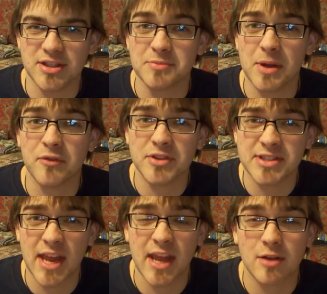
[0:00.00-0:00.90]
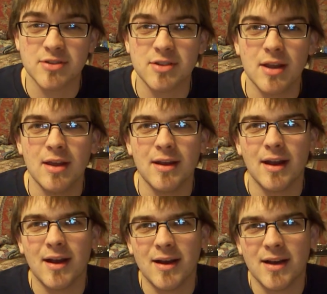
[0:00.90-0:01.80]
Let's make it for the steakhouse.
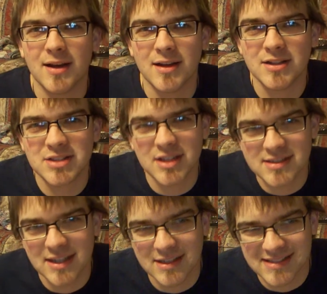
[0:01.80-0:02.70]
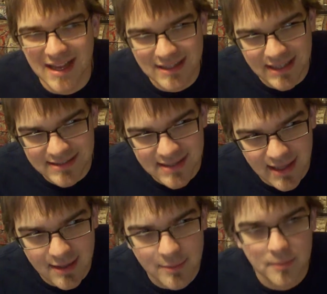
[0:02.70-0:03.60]
She doesn't exactly eat
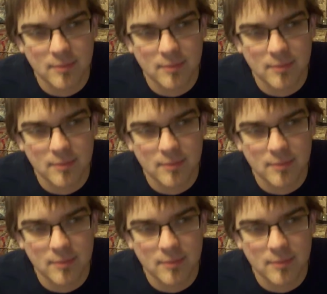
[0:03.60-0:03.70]
steak.